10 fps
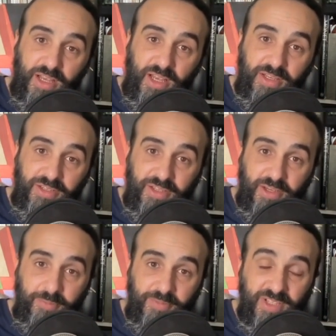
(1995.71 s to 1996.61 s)
And
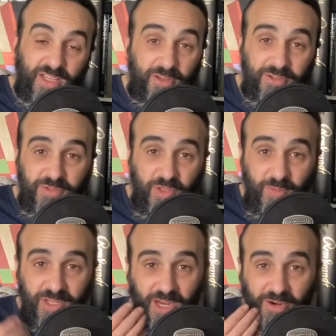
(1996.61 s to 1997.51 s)
because um, I can't do too
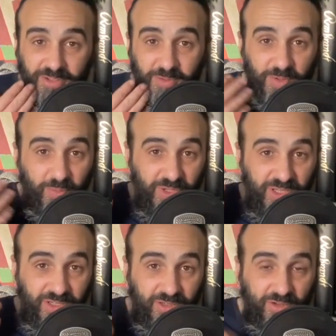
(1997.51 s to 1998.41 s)
many characters with a
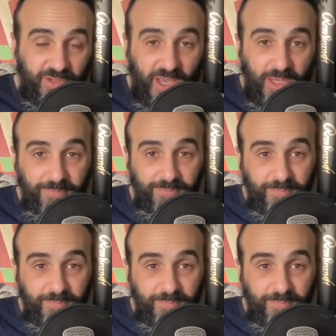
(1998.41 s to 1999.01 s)
beard and long hair.